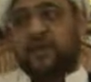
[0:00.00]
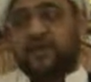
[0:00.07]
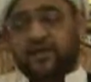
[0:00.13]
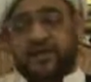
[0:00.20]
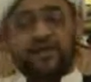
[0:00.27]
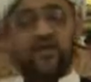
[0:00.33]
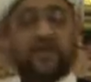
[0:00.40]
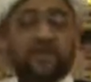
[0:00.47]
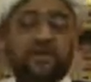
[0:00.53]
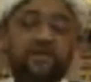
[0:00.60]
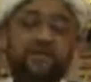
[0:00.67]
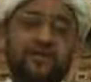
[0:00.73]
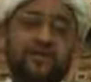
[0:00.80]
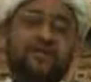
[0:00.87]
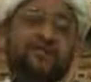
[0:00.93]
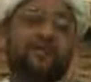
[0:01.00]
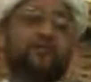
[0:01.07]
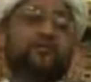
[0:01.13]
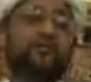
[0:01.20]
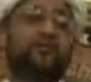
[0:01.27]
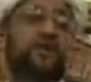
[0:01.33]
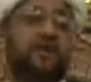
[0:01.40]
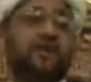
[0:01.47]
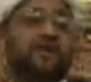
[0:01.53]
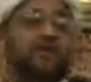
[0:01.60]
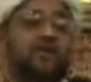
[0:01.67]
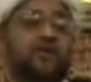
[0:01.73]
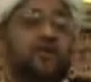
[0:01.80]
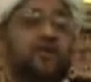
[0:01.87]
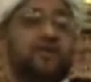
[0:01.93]
I'll give you another reason for it
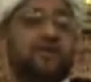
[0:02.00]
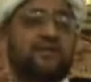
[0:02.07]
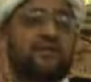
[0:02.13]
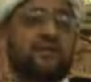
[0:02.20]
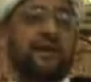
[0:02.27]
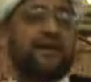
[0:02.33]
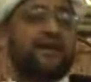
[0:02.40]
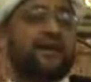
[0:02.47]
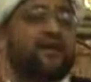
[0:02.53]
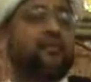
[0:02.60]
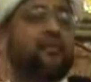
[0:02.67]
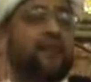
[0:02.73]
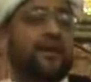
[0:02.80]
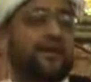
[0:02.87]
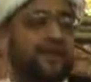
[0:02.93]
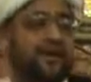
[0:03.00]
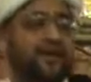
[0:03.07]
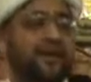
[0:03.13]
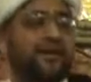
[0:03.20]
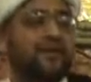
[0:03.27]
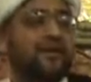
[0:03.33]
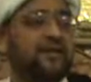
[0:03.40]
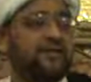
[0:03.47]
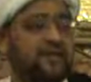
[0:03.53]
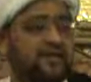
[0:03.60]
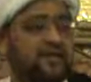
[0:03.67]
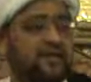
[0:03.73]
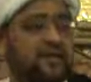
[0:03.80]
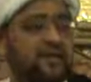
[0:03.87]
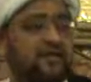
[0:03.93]
so you understand it better and in
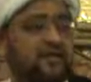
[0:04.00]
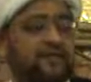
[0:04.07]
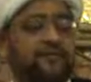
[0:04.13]
detail.